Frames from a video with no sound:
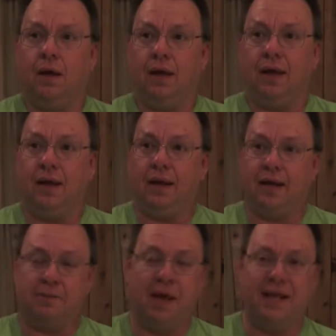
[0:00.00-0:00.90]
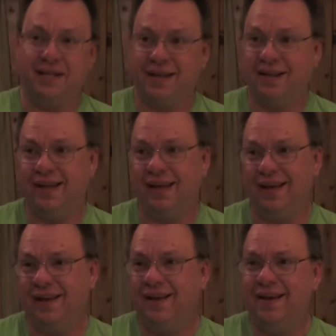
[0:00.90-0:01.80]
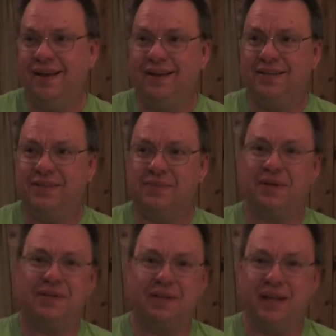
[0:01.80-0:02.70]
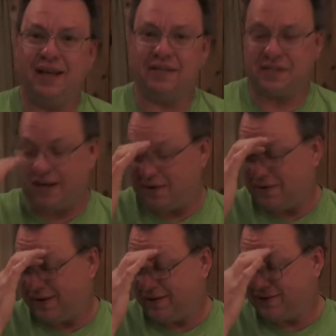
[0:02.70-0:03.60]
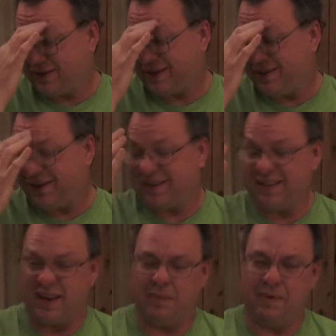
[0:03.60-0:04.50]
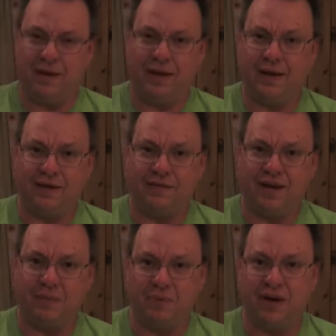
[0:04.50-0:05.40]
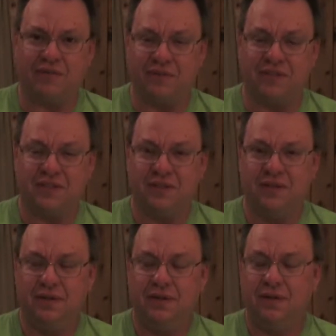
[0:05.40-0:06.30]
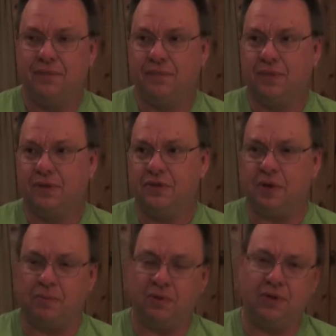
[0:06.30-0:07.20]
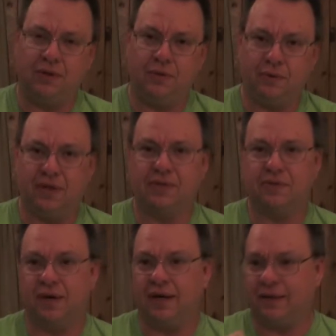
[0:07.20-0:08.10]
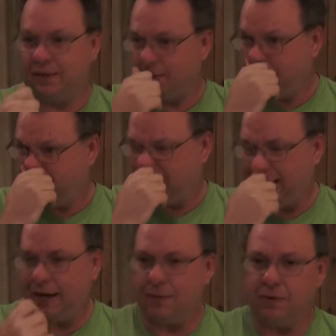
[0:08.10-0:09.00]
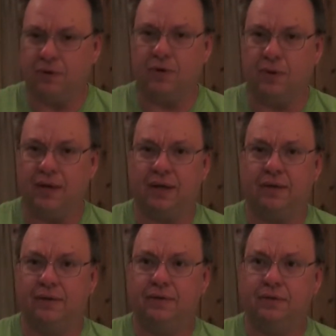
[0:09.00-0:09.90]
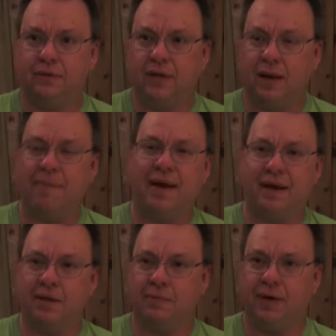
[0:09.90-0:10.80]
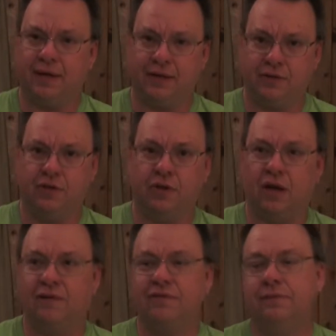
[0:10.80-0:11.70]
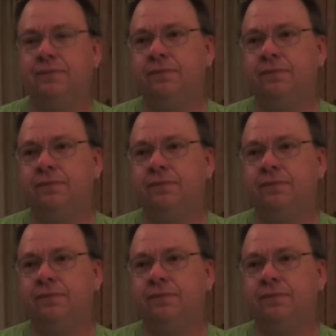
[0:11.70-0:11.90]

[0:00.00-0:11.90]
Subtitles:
And I basically just went to the next town and I was like, oh crap, I never had breakfast. So I pulled into a restaurant, ate real quick, got back on the bike and took off.